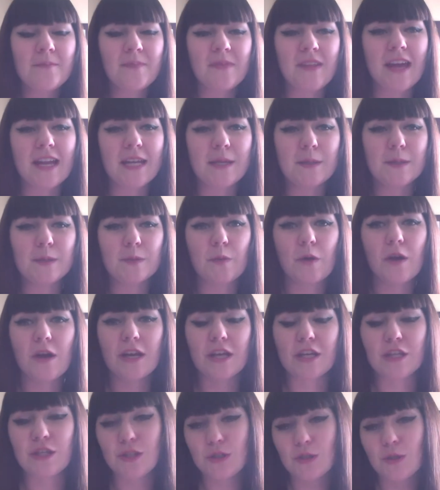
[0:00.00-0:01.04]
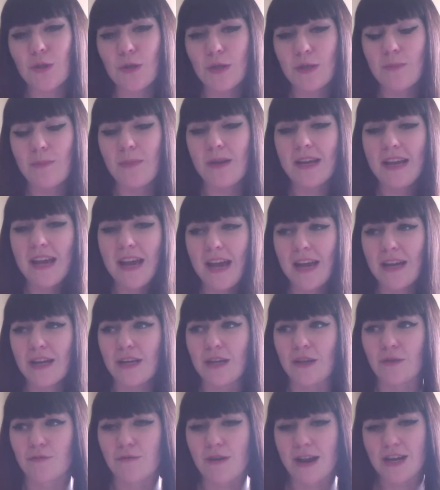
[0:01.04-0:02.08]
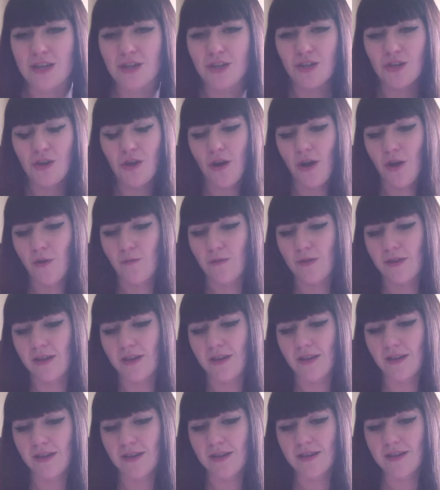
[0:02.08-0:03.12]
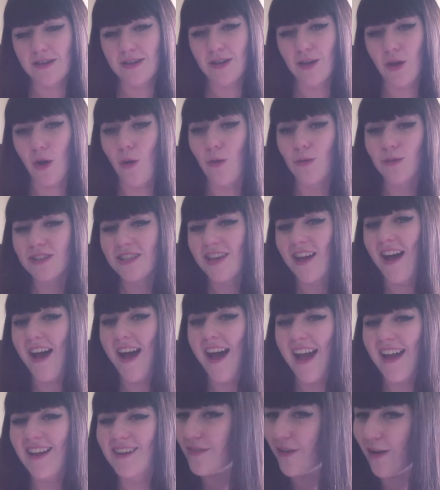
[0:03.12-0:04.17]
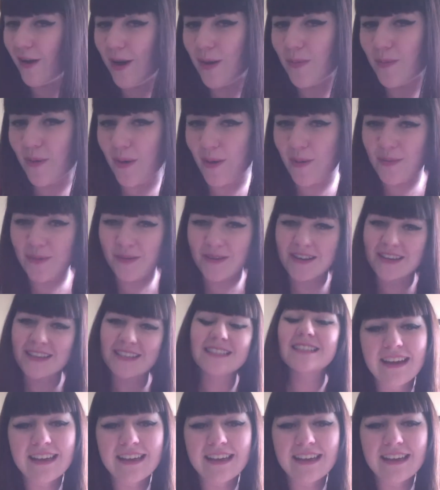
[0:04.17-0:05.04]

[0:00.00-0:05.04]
and he was wearing a suit, but he had a red shirt with a gold tie. Very appropriate.